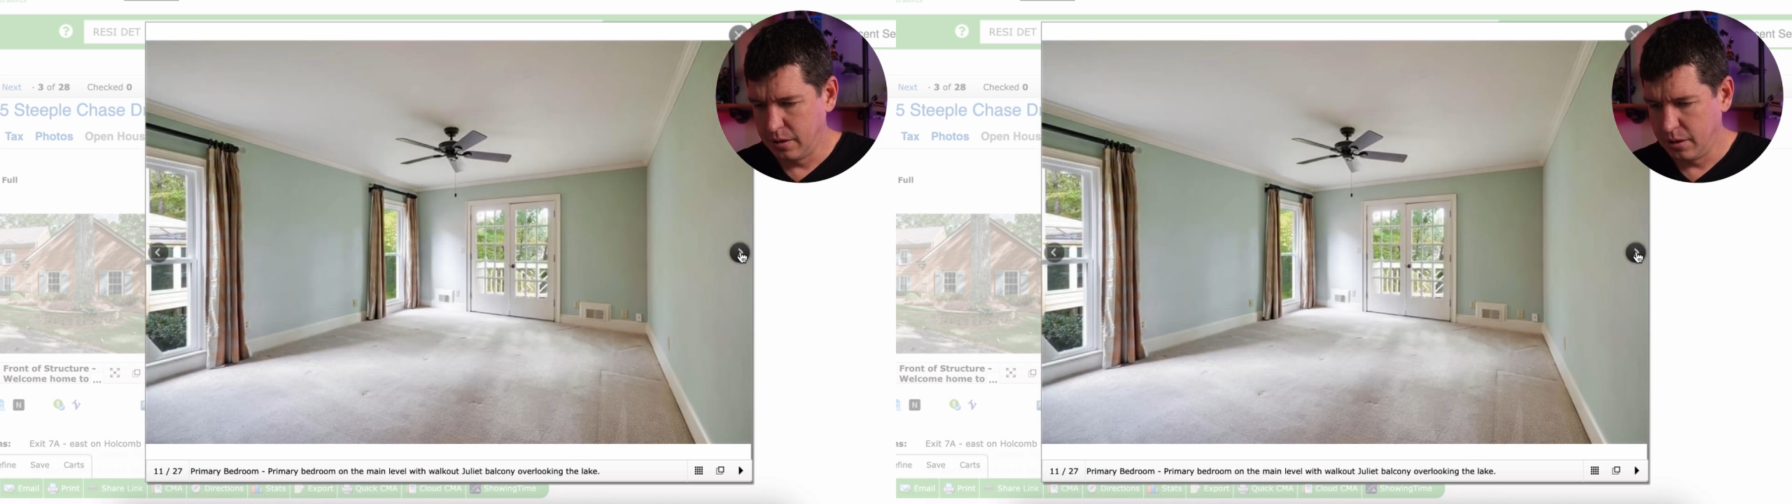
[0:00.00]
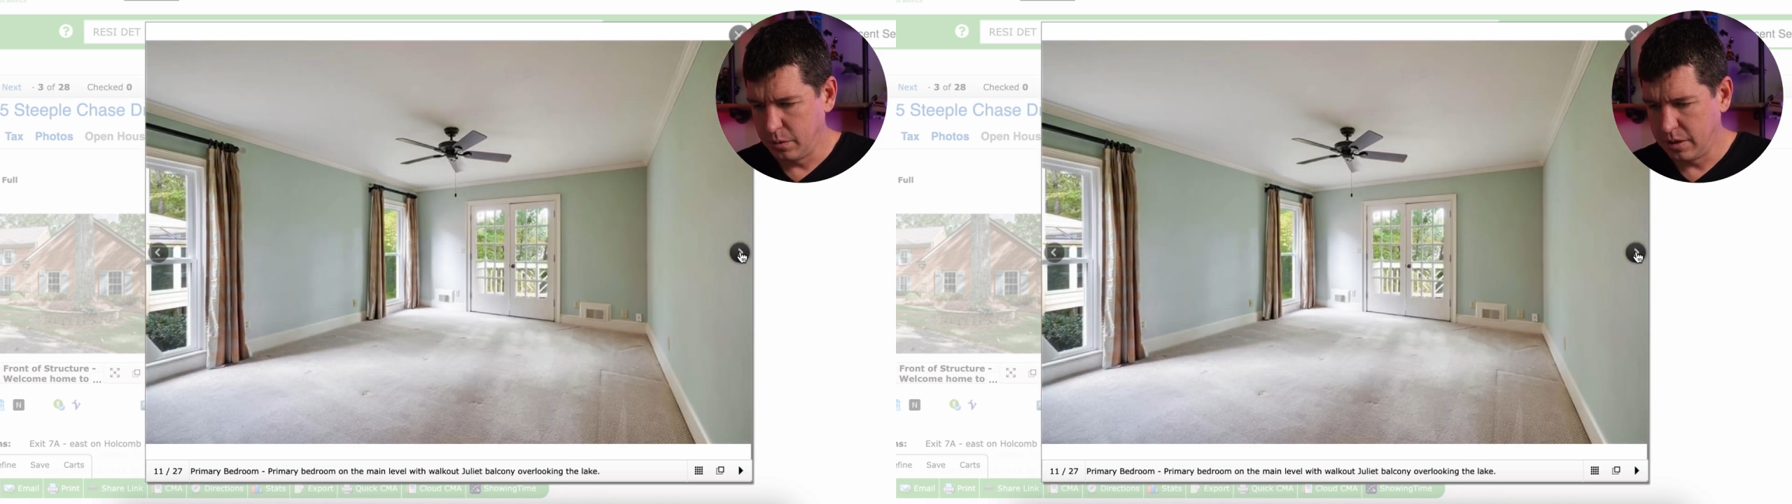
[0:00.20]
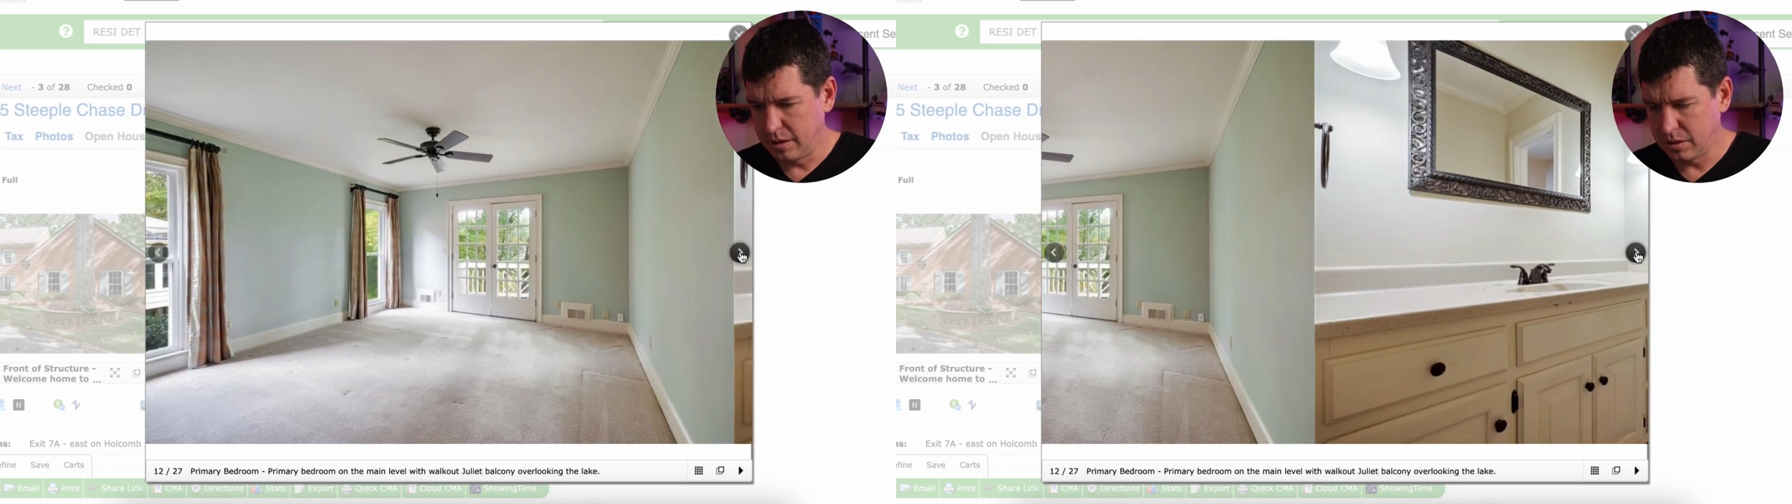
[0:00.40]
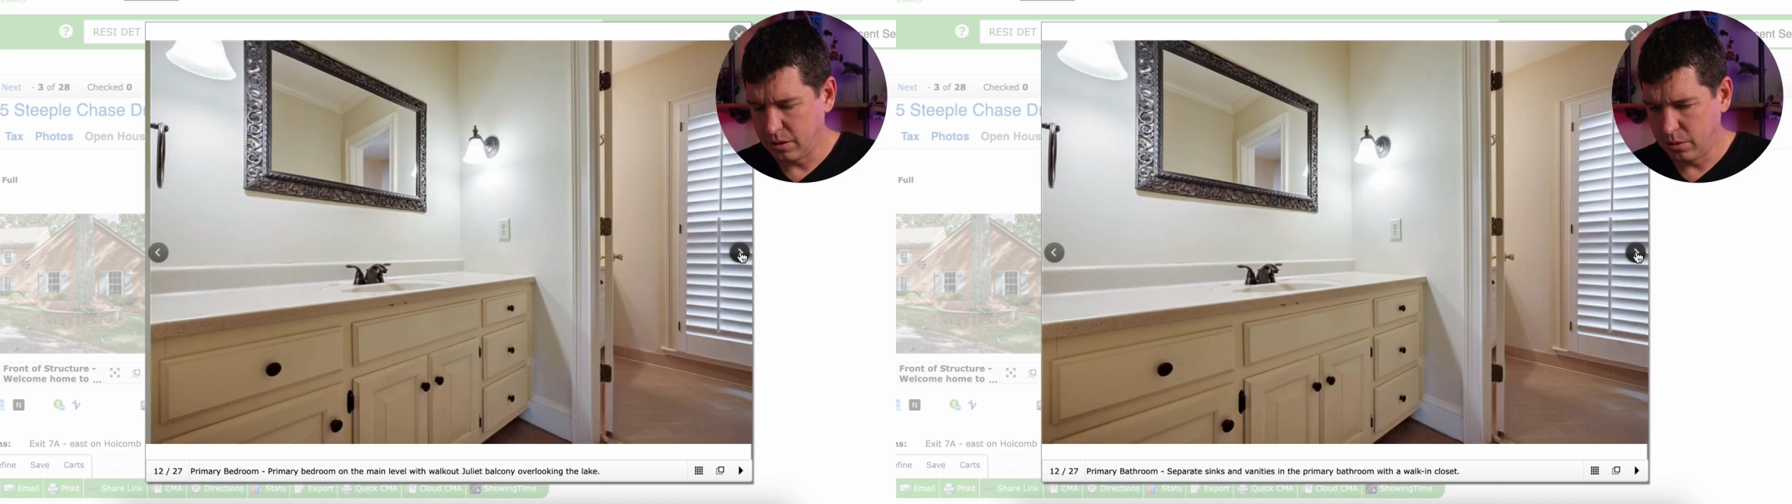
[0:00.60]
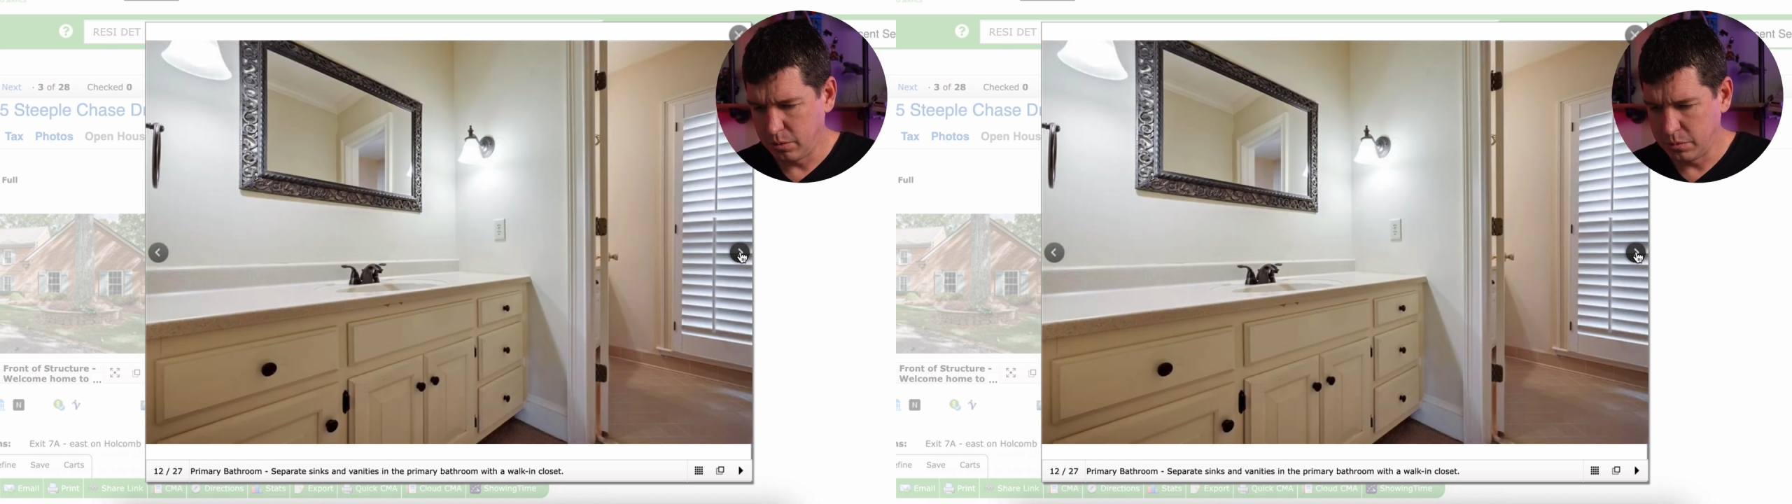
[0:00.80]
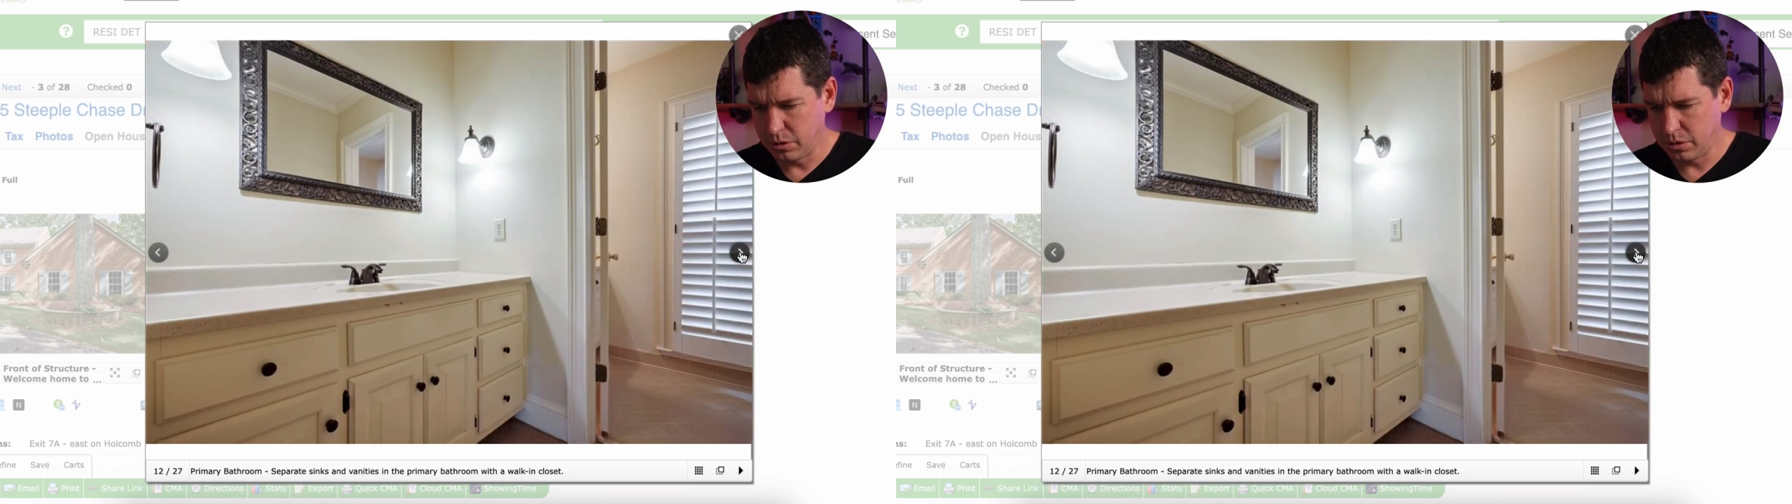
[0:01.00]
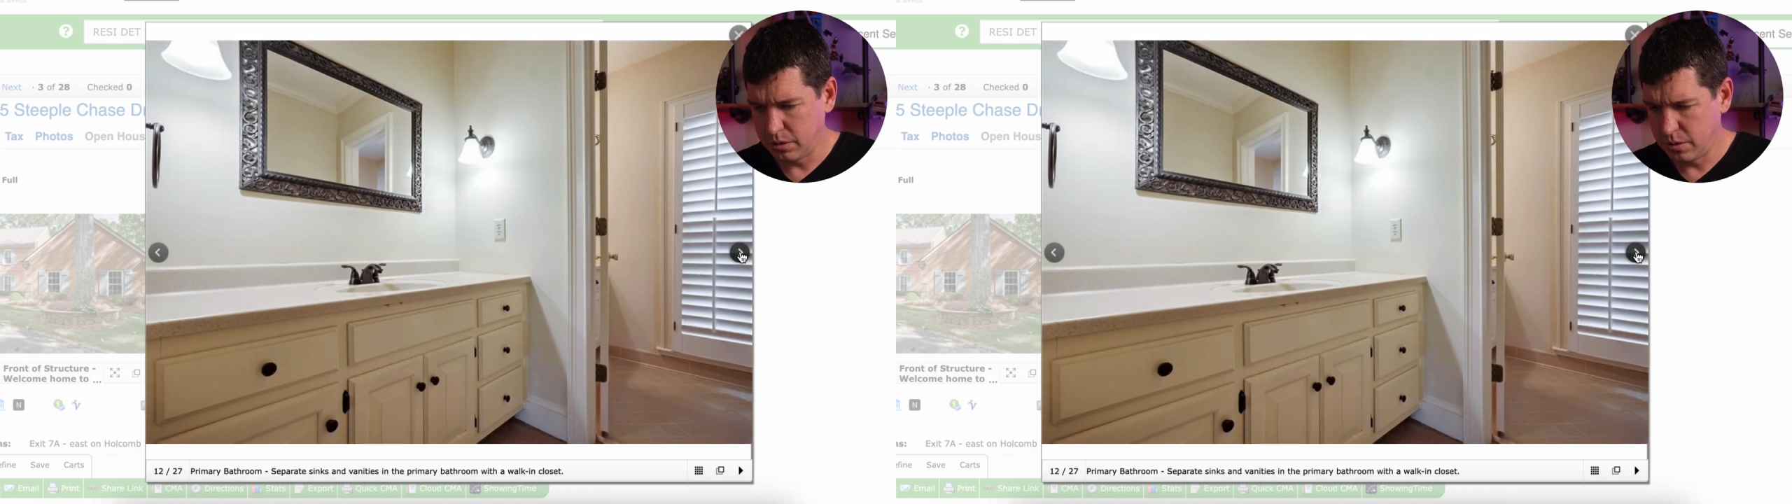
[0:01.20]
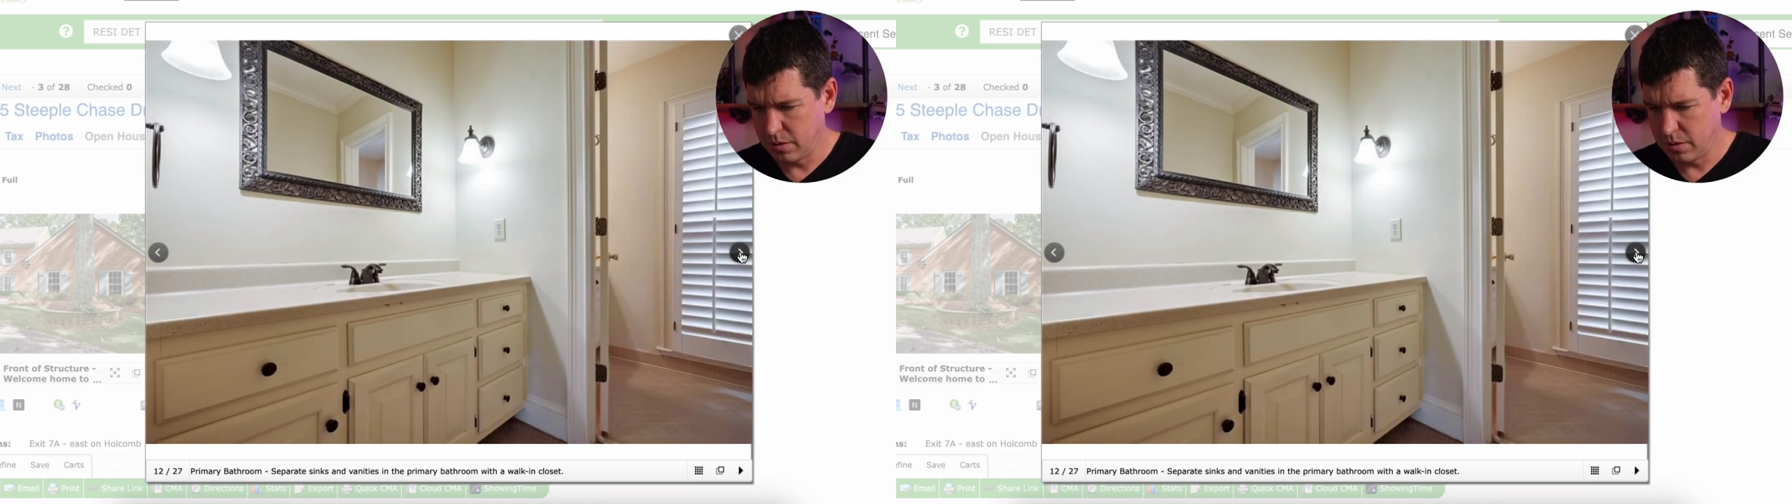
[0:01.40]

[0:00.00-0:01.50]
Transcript: with these homes.